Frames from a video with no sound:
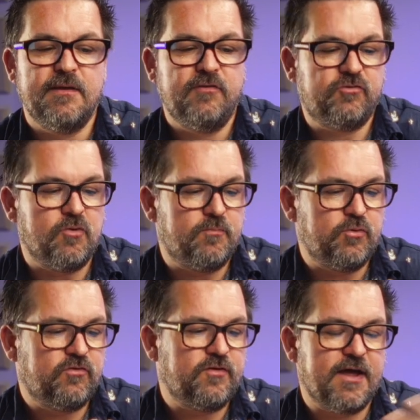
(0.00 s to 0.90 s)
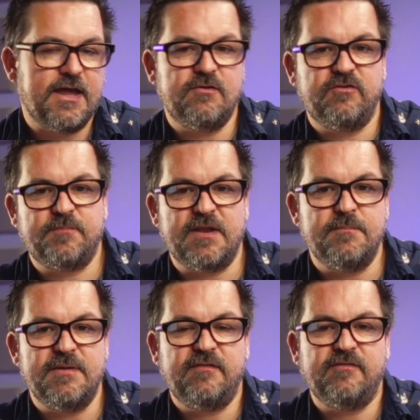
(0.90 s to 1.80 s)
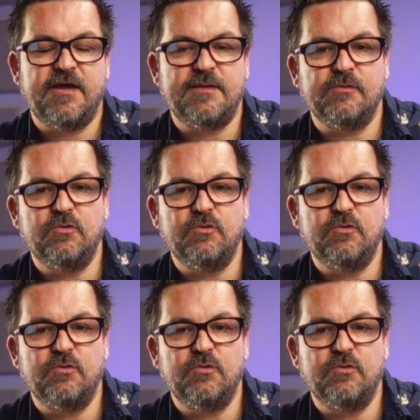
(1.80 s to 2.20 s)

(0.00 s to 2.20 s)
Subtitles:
So Bruce and I spent a bit of time